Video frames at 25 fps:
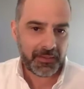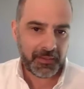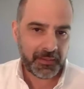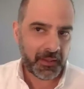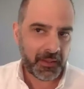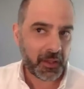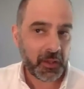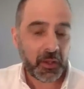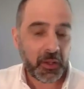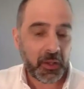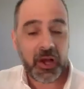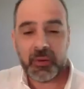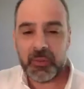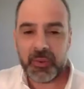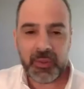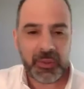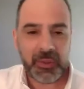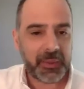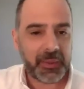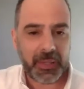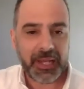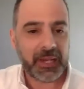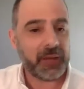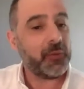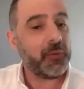along
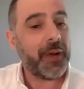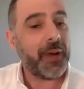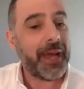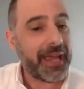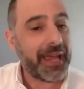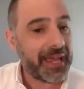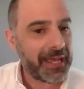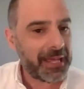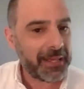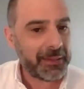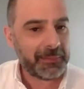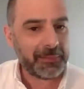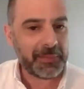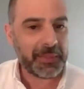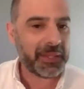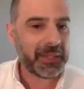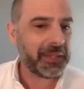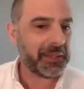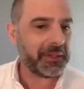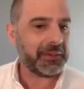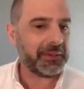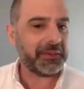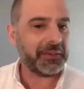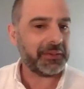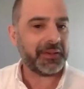with like Wham
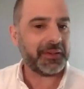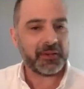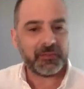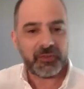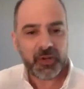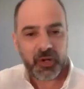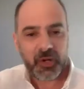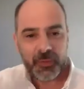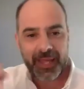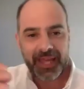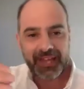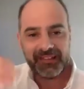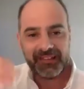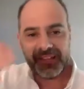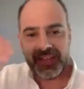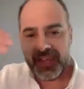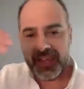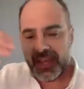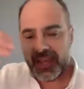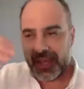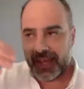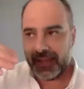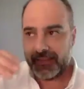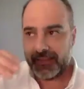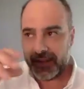and the Cro-Mags,
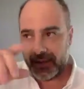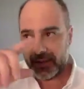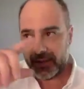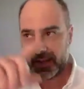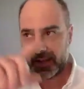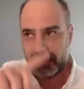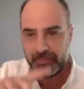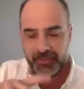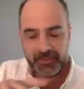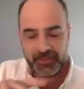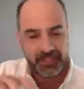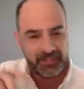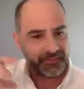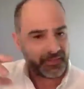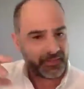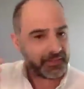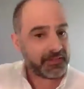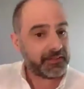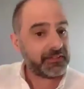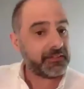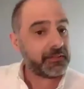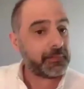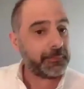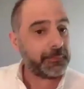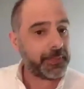and then I believe they
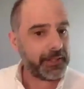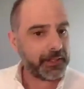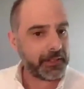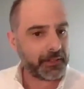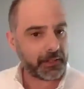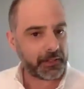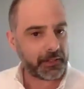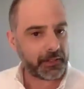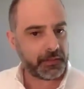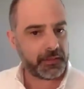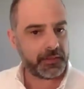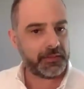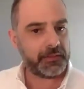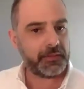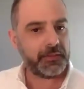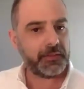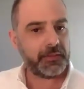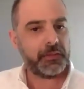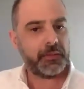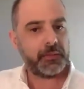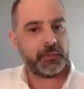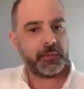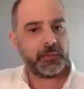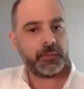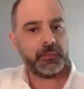disappear until
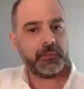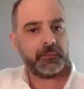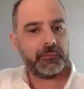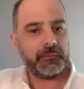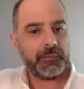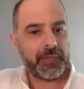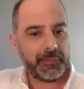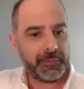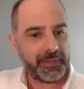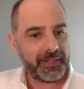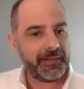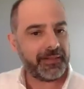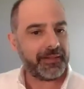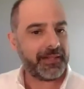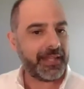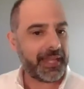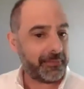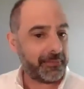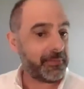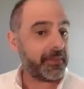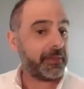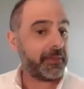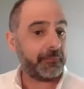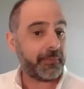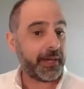you maybe
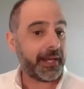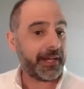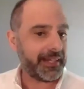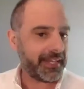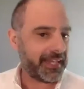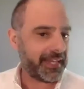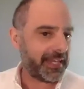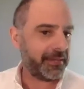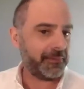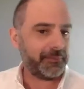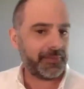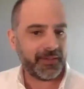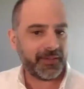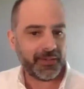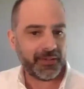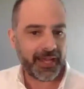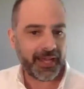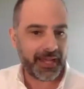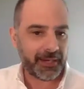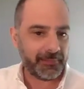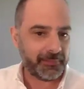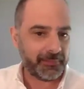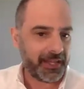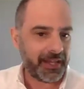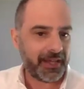name them by name,
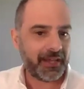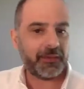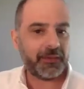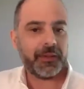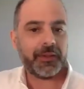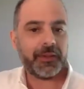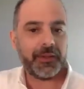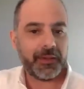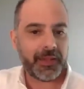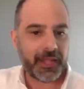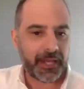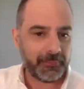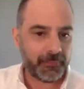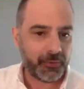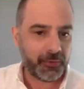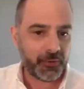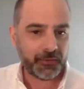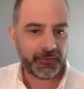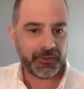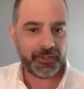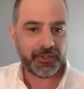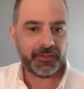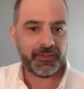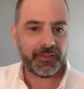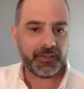Adam Yauch and Adam
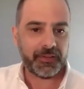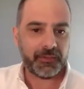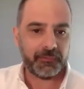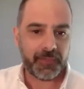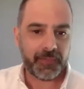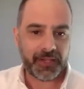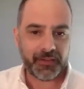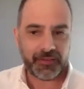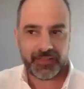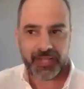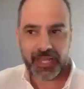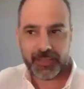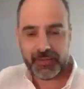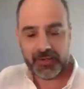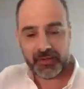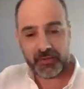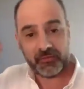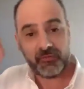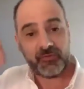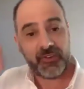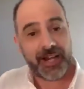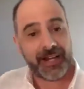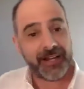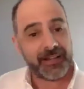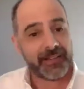Horowitz and Michael Diamond
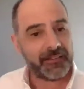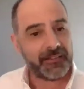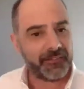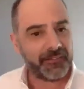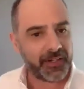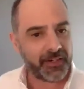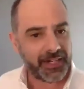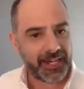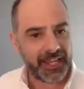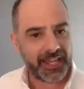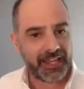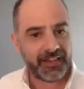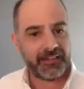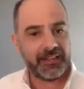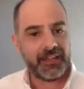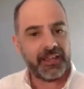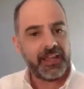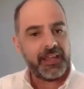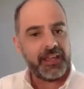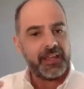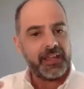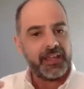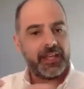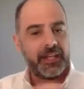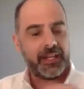right at the very end.
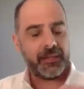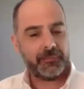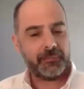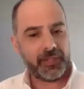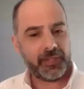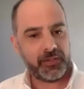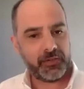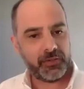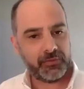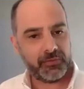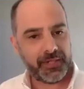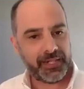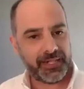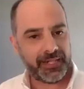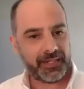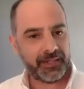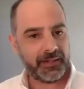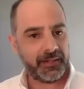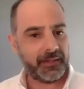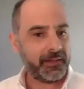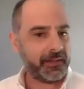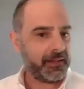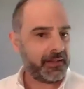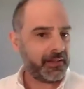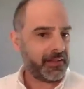And in
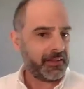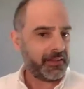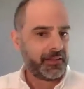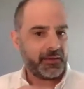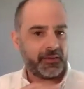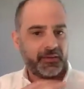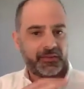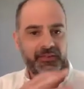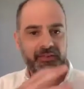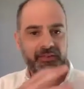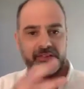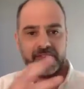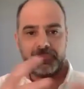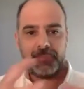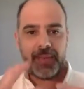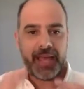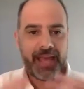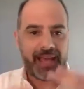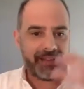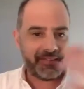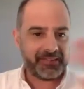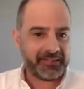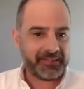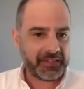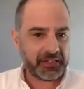between, there's this
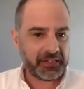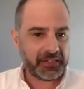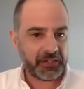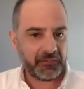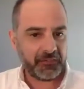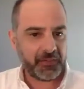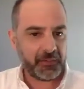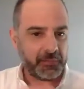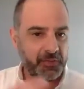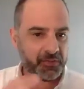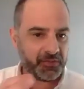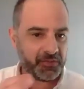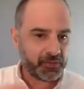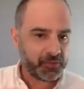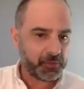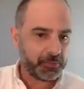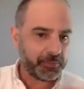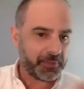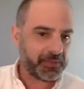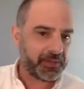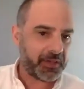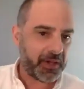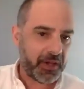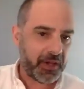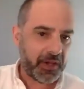passing of the musical
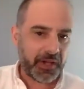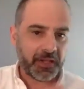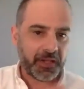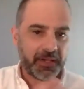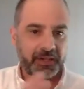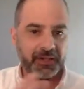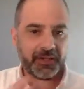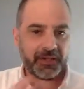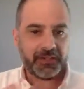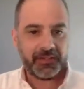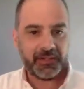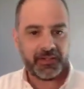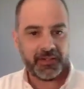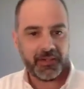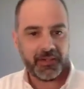baton,